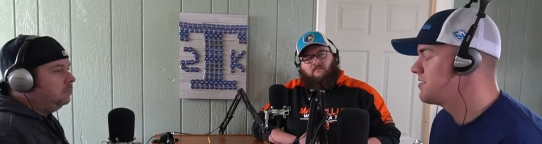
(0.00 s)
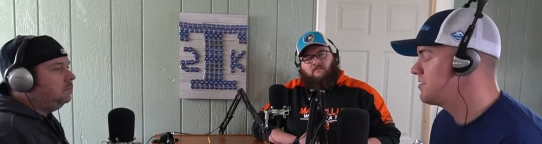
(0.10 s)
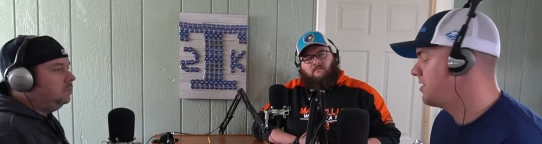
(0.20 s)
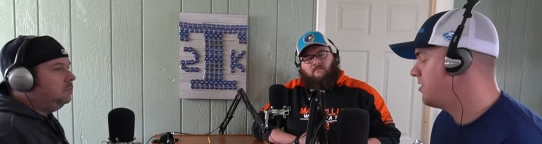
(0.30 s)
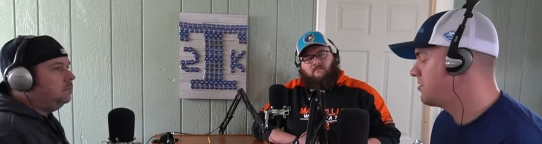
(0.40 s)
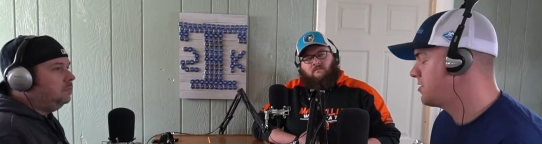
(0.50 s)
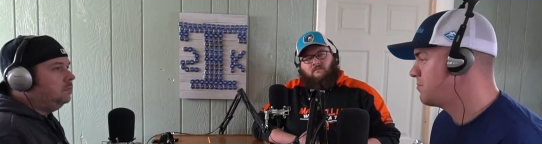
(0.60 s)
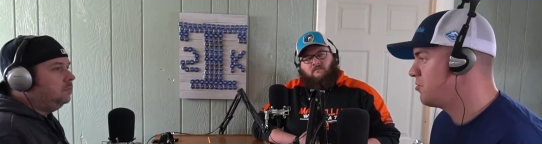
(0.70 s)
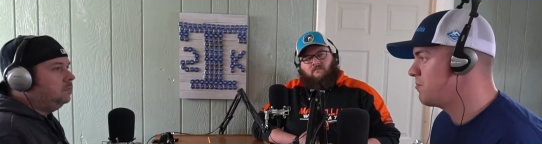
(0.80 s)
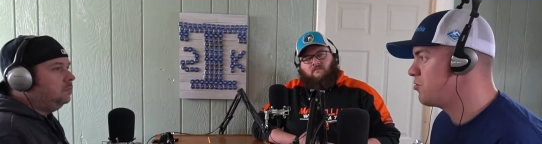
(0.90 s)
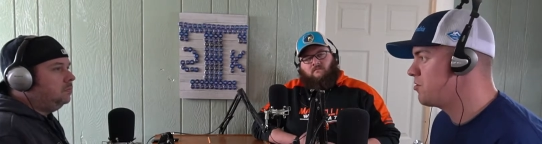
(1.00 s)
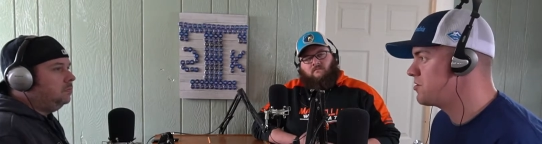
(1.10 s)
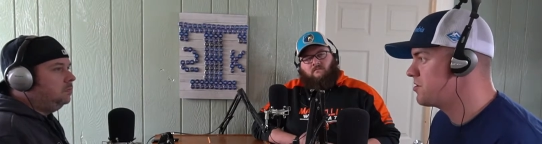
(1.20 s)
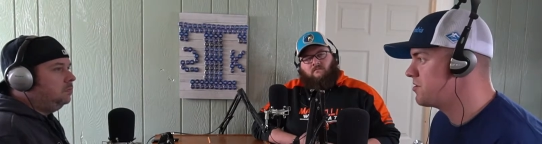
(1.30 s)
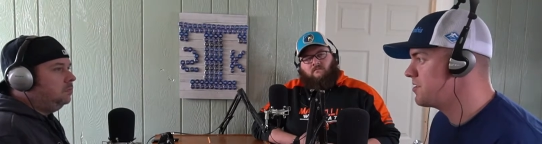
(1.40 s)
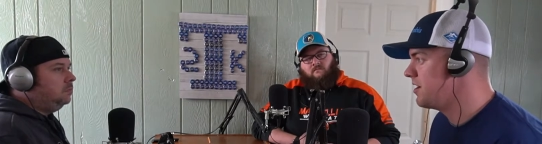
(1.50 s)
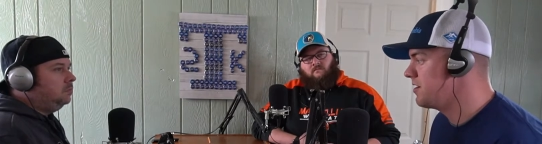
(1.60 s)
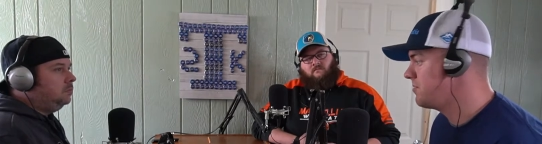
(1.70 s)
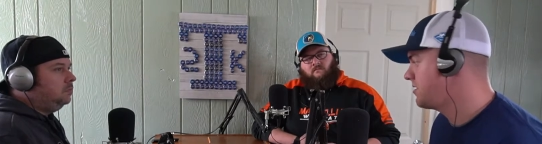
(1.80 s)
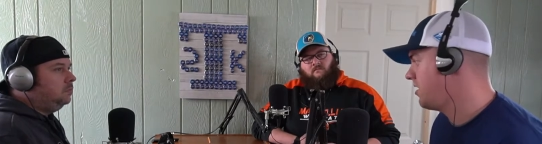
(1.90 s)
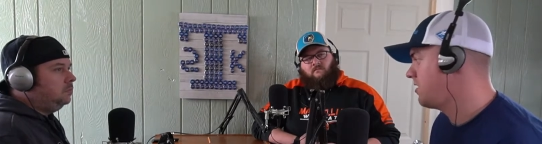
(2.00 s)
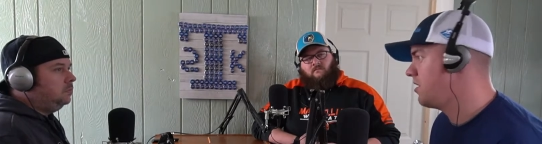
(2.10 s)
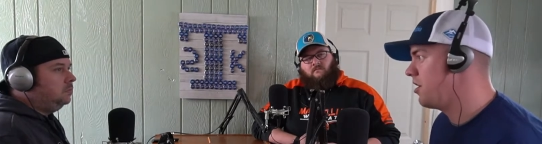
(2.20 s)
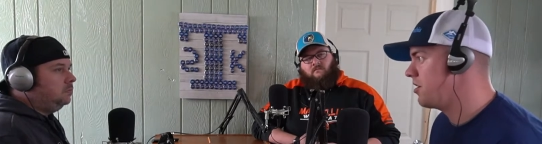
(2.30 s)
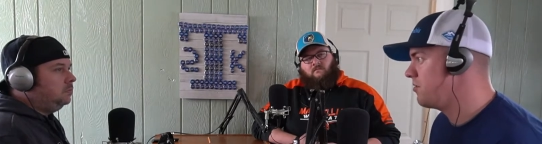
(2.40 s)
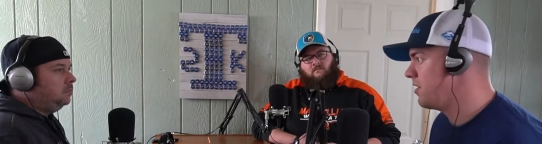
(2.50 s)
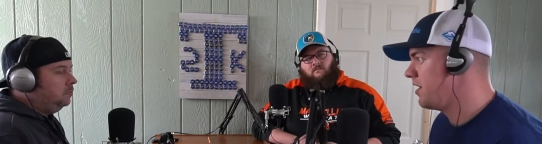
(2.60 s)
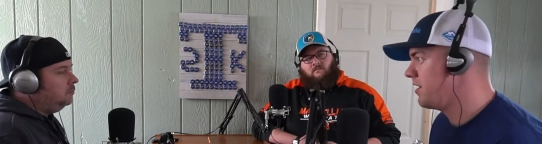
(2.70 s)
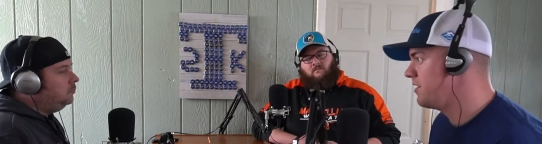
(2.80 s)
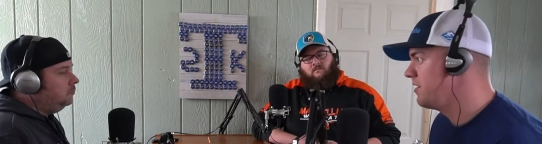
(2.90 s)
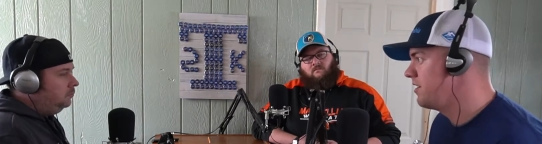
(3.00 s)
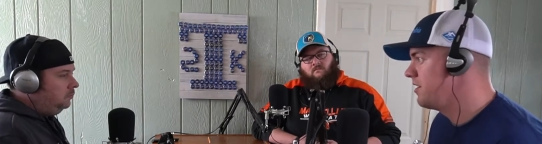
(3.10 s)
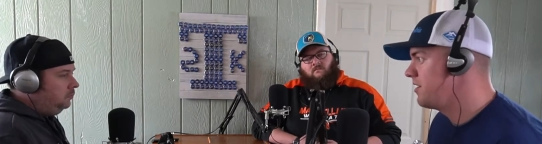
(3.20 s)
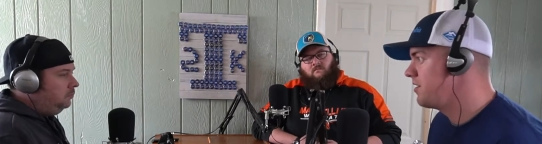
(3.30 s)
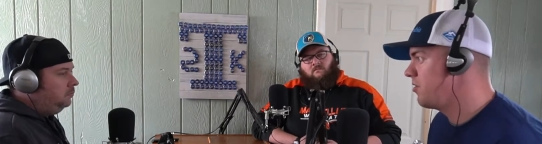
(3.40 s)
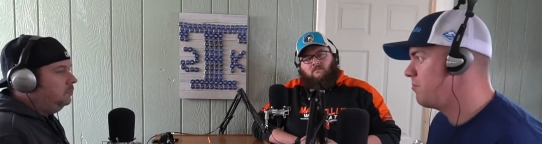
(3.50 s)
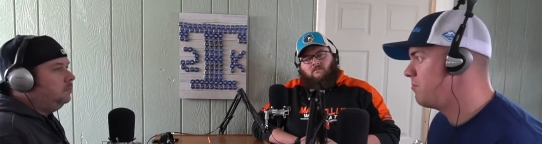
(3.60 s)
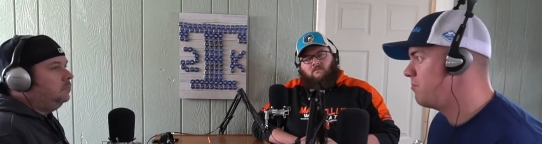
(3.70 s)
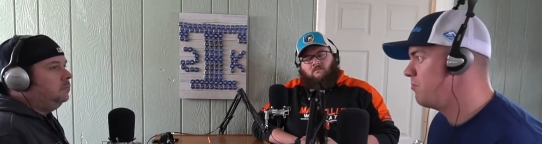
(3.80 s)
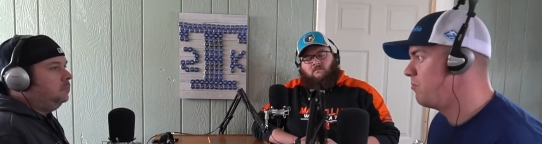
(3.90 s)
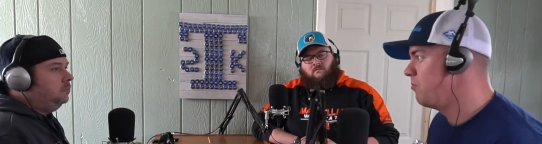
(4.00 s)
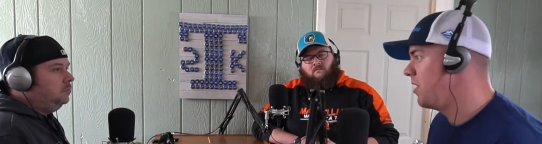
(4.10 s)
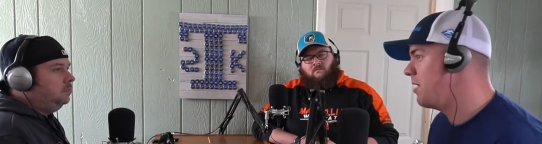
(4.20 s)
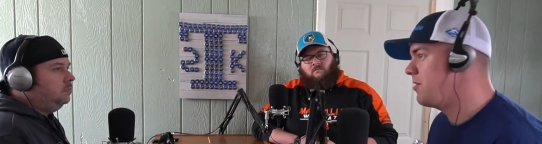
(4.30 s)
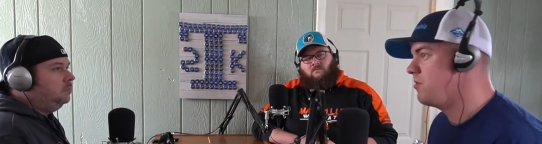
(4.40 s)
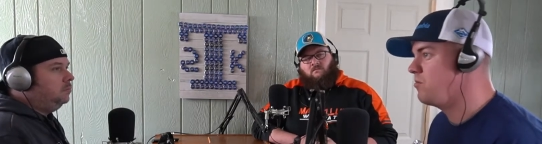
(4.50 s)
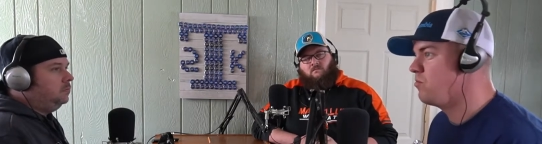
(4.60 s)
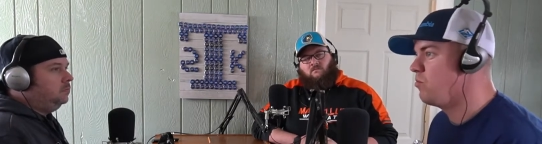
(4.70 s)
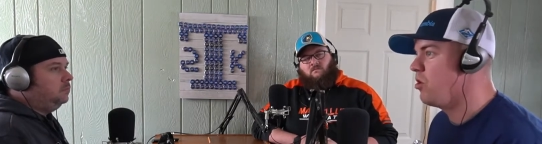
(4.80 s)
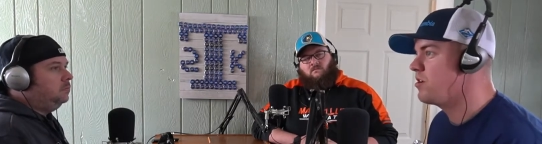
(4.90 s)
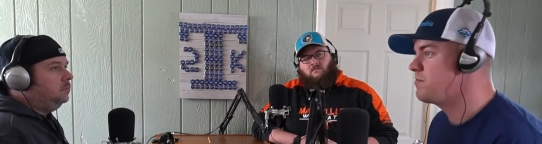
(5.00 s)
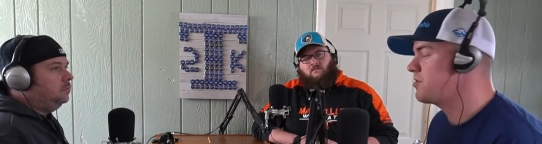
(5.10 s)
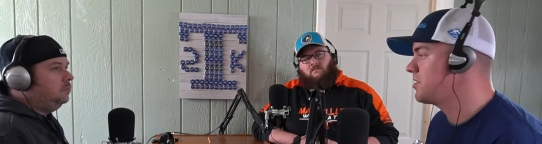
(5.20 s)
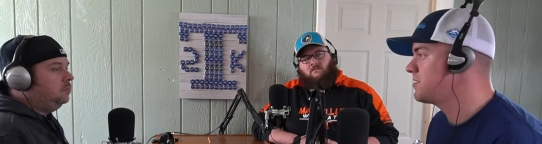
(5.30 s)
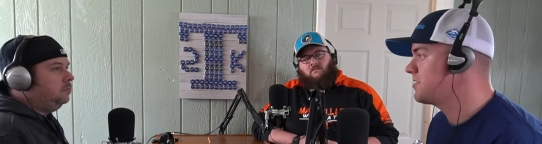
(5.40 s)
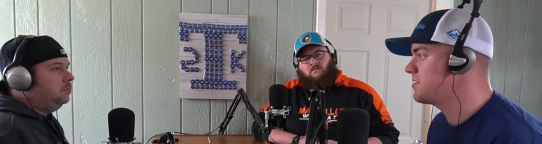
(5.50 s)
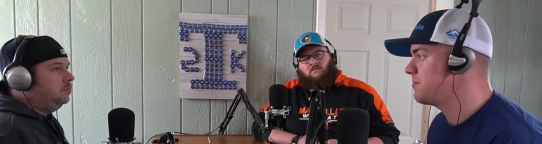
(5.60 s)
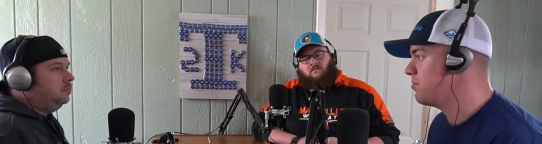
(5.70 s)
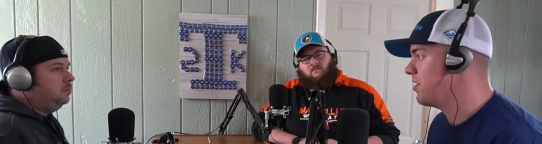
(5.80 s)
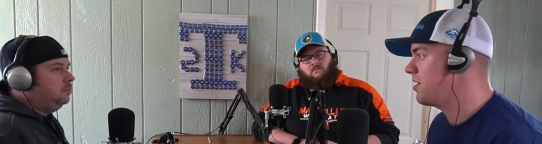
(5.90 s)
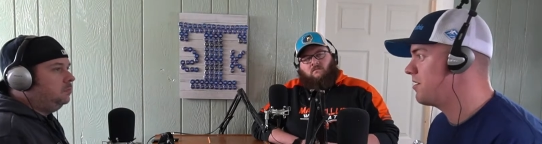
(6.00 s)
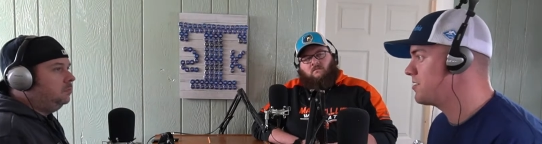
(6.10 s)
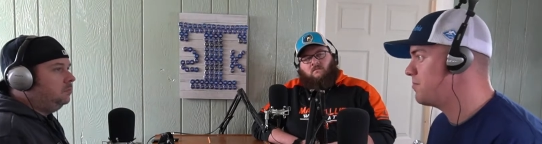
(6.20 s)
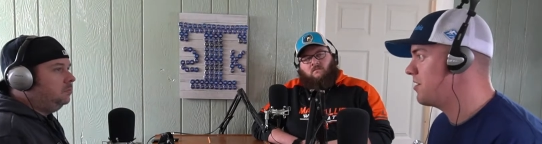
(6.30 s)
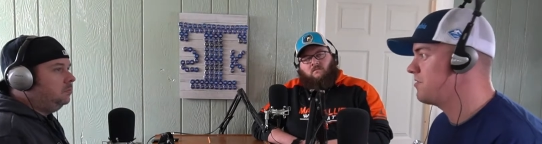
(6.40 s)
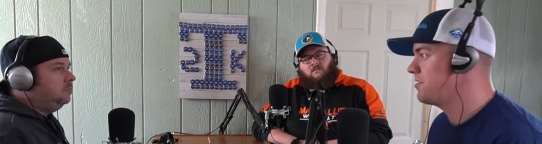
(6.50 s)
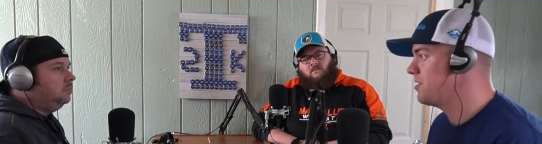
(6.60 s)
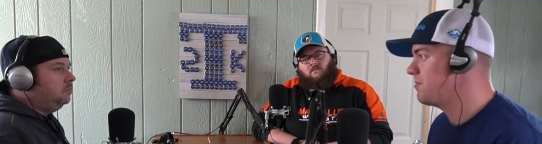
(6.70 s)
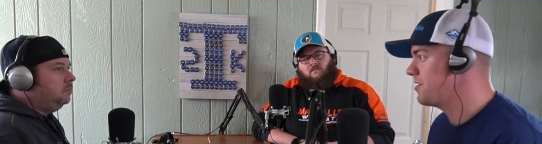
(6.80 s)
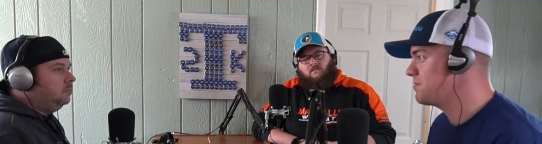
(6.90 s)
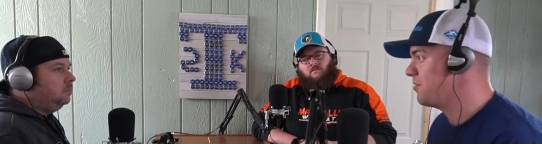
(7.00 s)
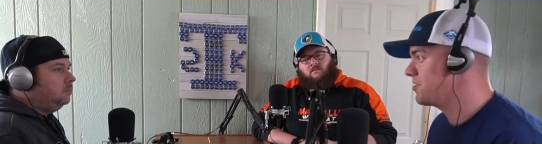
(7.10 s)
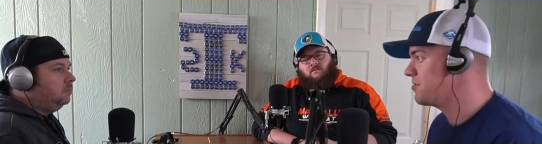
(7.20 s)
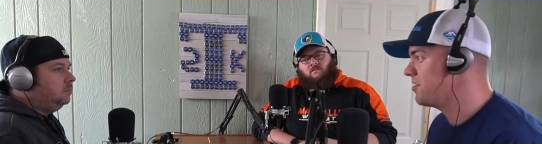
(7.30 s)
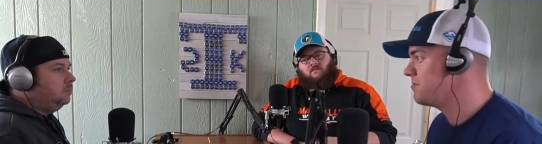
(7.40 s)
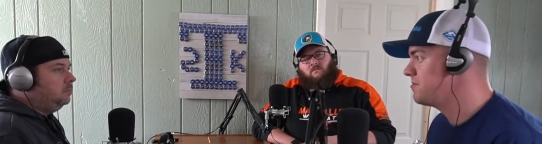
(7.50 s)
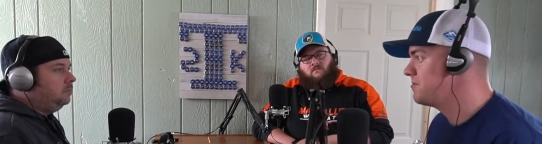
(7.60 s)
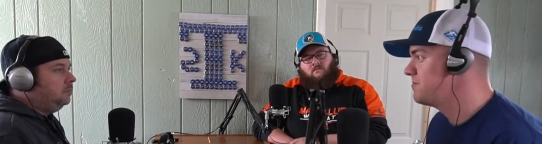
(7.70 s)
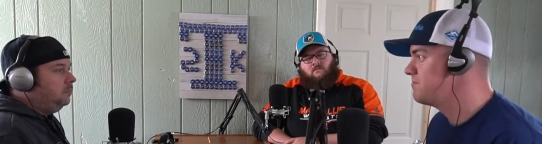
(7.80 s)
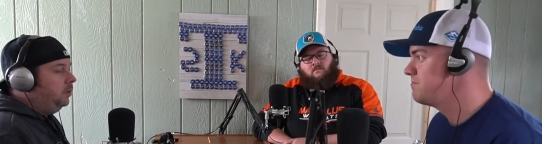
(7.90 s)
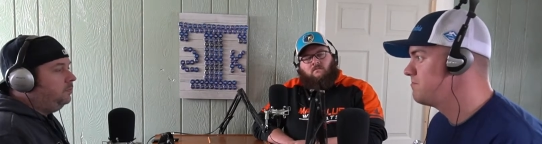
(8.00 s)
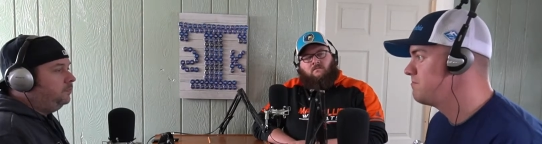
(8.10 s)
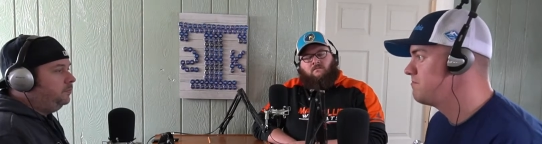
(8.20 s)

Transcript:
Speaker 1: since Yelich has put a Brewers jersey on, it's hard to argue that, you know, maybe one consistent player that's better than him, and that's Mike Trout. Yeah.